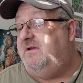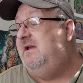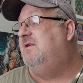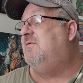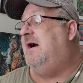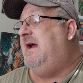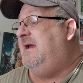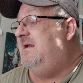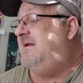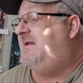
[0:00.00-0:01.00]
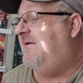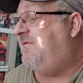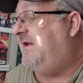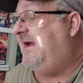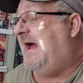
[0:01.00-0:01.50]
either way,
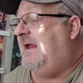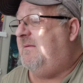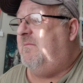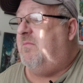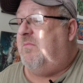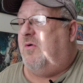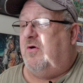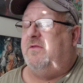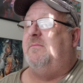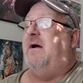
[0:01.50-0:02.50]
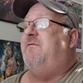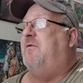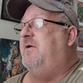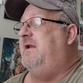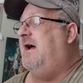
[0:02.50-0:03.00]
definitely got more than my
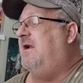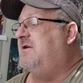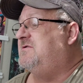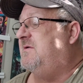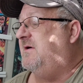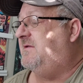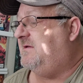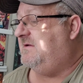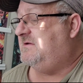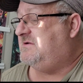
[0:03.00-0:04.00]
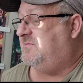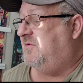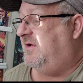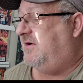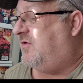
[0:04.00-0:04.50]
$40 worth. Some
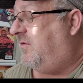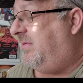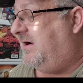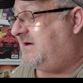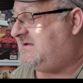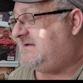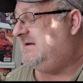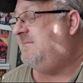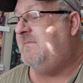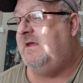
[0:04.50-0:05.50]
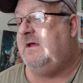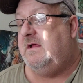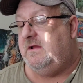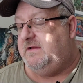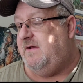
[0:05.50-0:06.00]
really cool books.
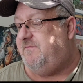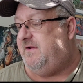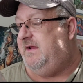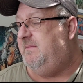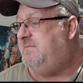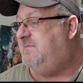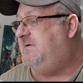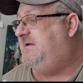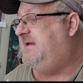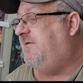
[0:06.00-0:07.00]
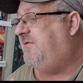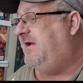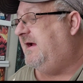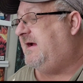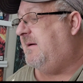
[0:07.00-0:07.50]

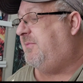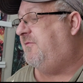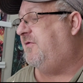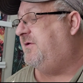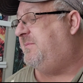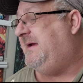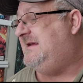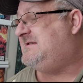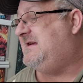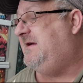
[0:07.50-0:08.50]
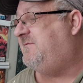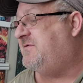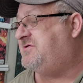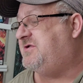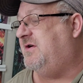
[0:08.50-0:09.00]
Definitely a couple for the PC
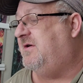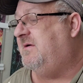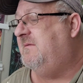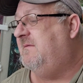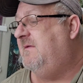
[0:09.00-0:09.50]
for sure.